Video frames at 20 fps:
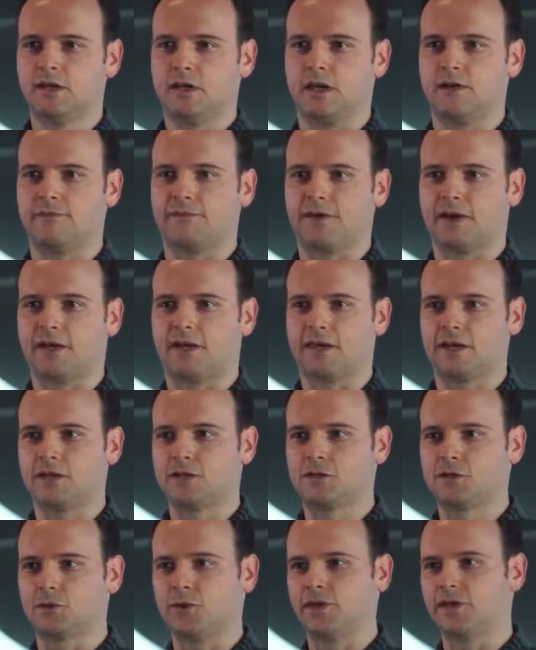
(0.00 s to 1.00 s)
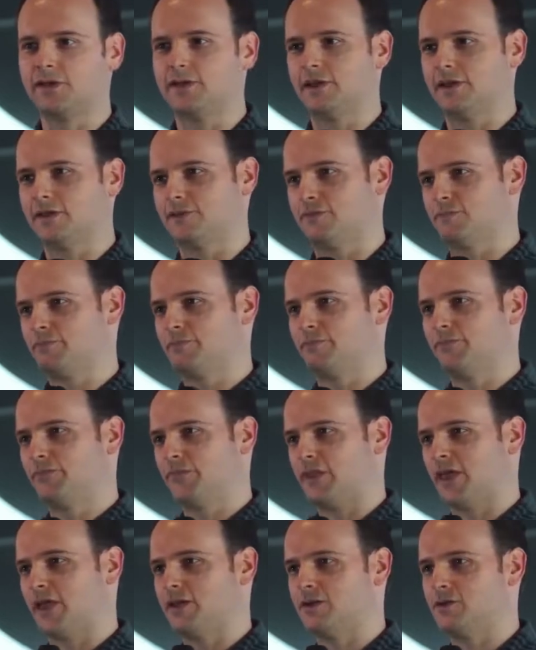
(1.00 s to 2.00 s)
if I get into it
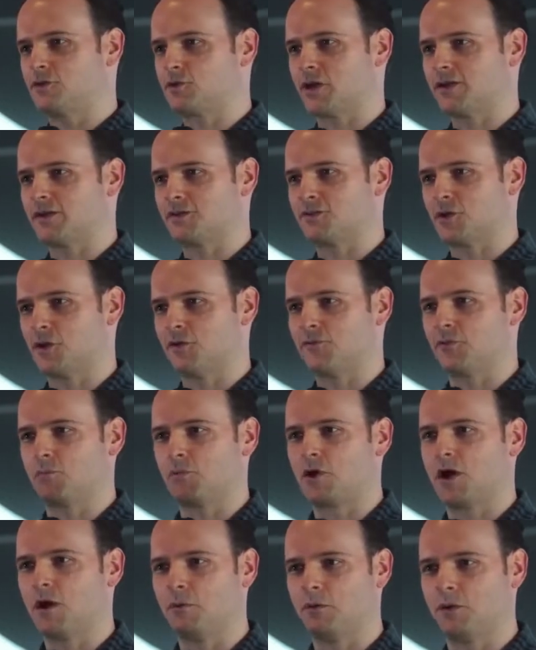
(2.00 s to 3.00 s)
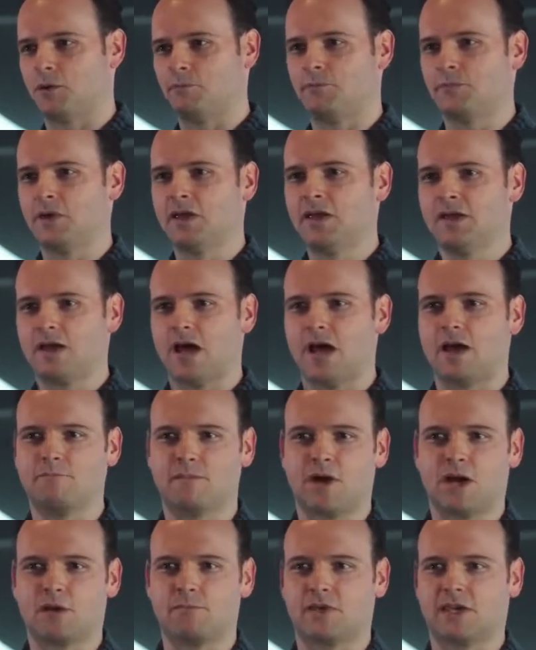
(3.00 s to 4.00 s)
and try to solve the problem, I
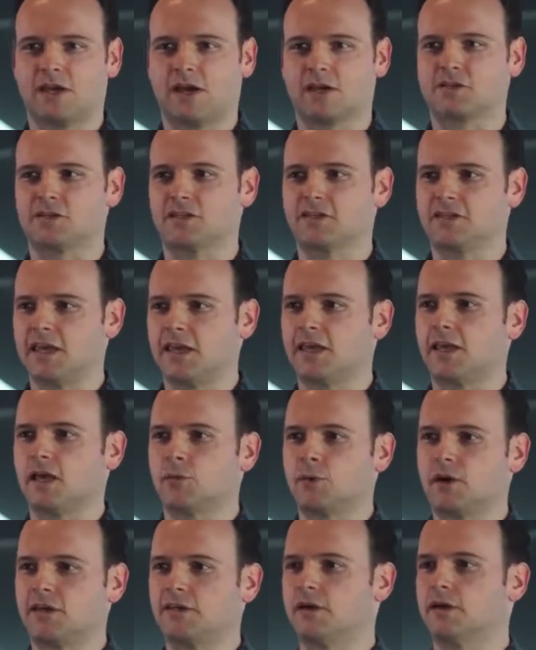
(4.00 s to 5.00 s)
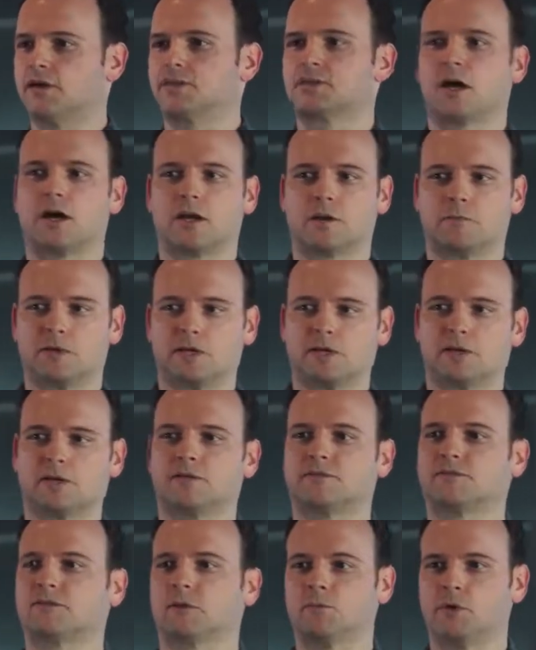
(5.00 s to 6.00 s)
might be actually taking away the autonomy
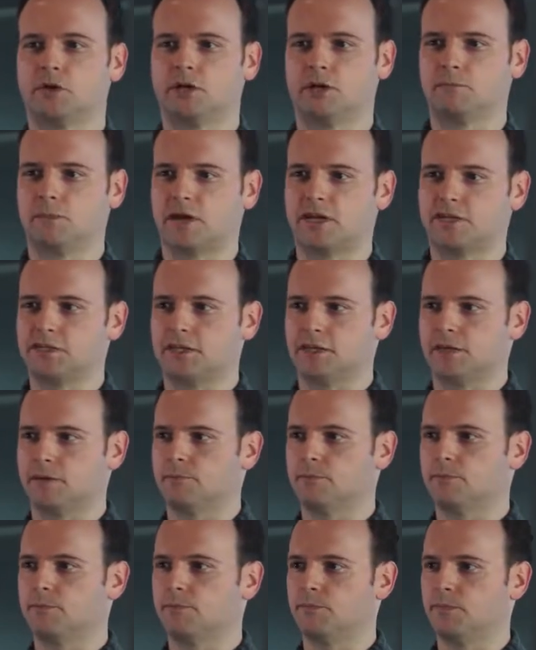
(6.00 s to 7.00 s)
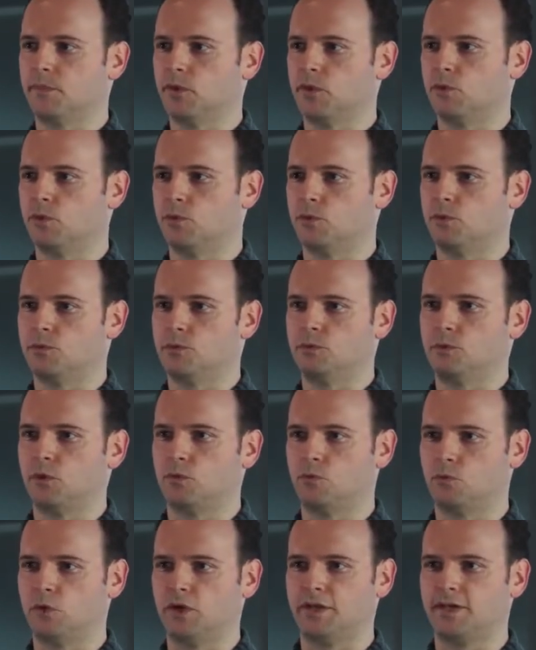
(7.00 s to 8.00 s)
of someone in my team who
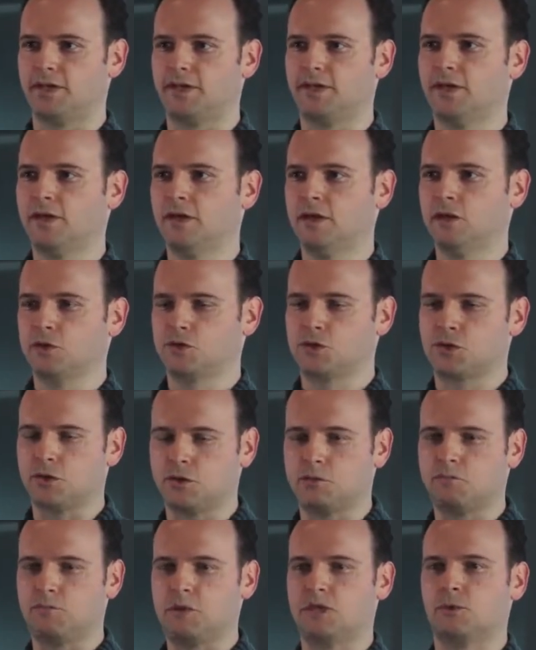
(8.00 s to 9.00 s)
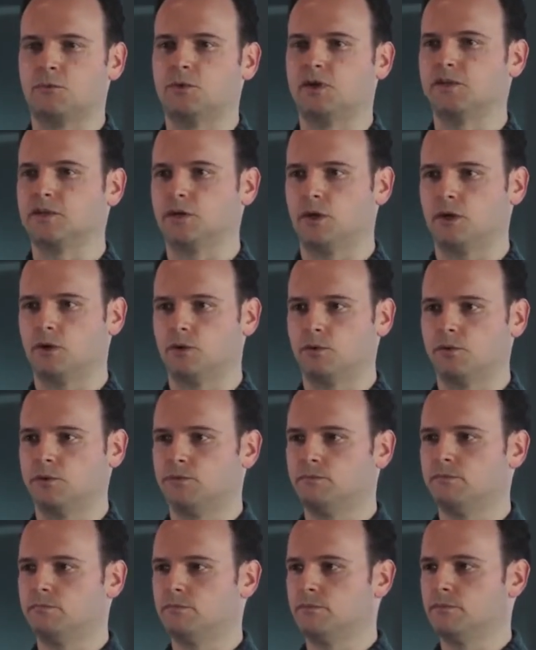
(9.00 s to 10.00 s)
really should be the one to
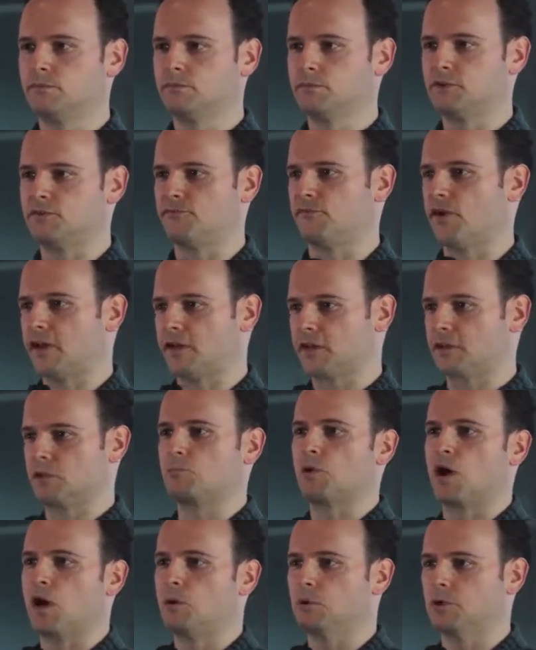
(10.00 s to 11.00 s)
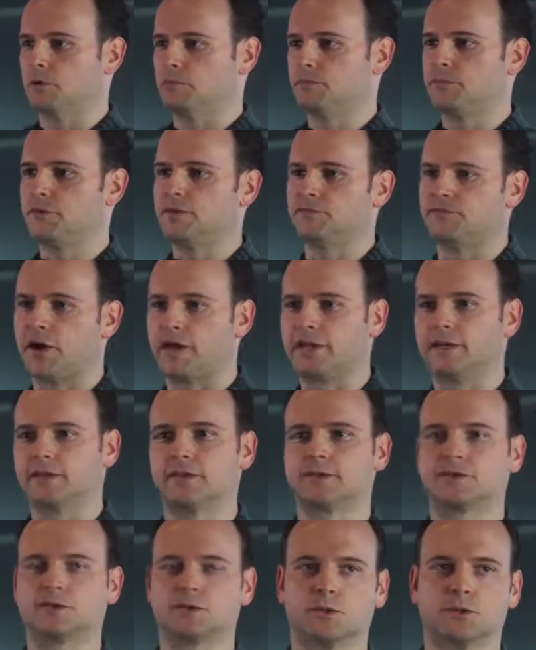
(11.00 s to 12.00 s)
own defining the problem, defining
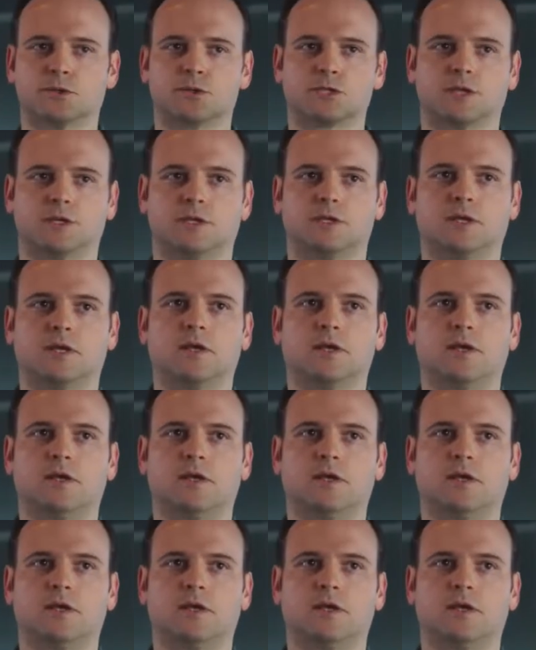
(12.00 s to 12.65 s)
the solution.